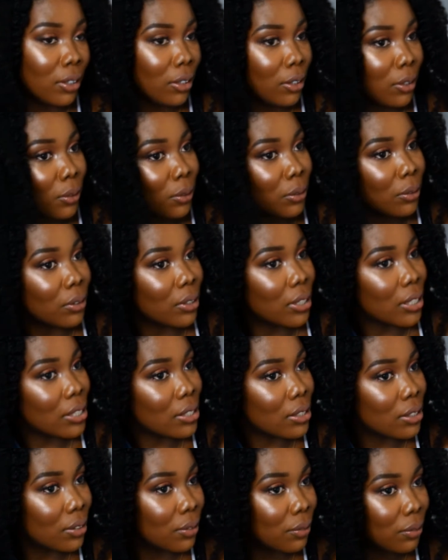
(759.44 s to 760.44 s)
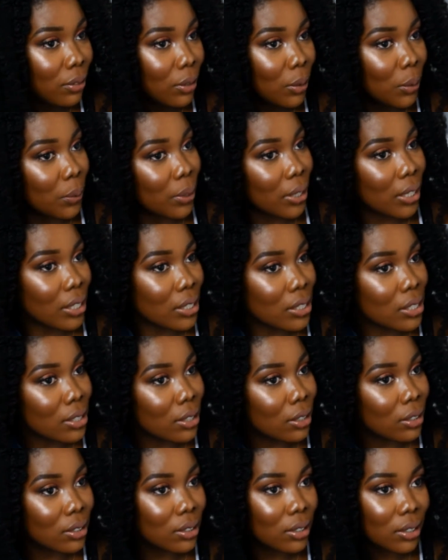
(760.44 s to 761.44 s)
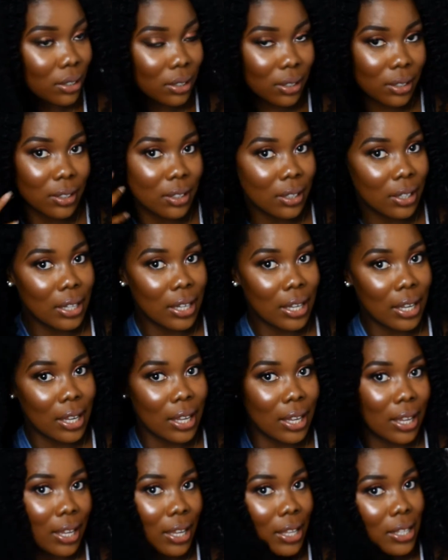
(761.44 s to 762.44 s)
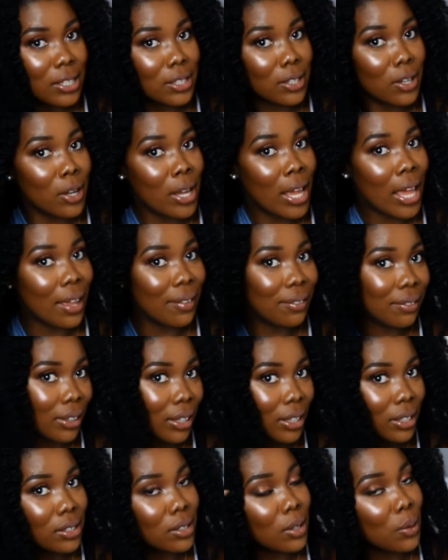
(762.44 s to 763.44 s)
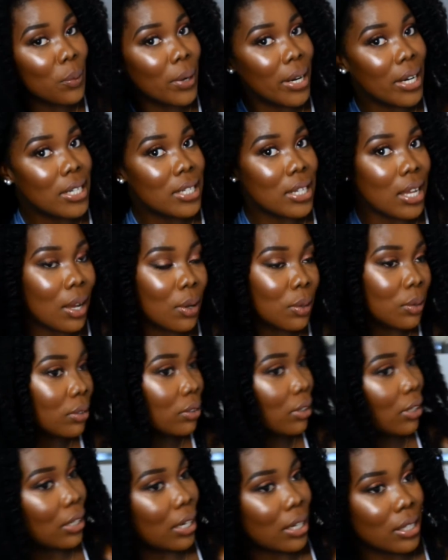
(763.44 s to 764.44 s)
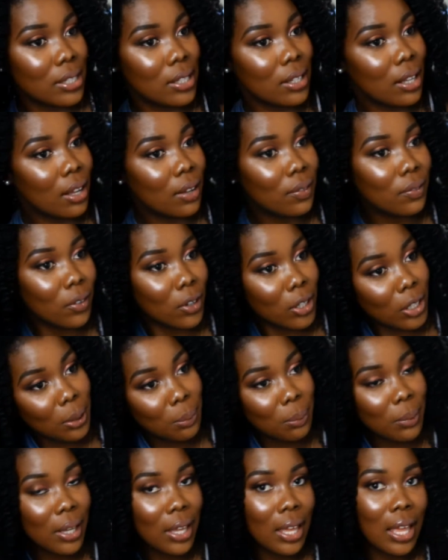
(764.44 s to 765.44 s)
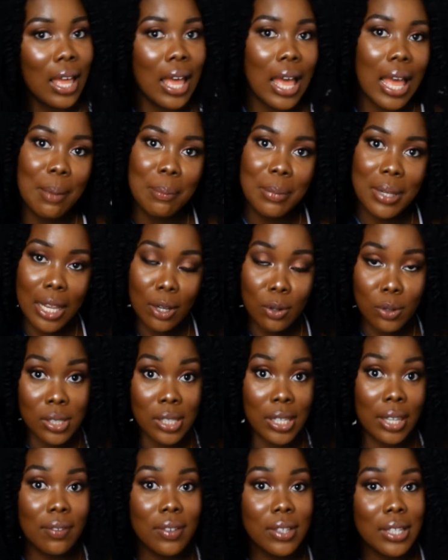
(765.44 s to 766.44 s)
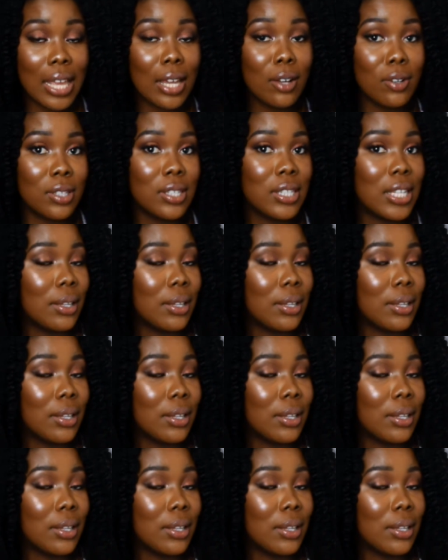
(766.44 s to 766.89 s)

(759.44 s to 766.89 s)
you know, it's flowy, it's not heavy, it's not weighed down, and I still have volume. I mean, I could separate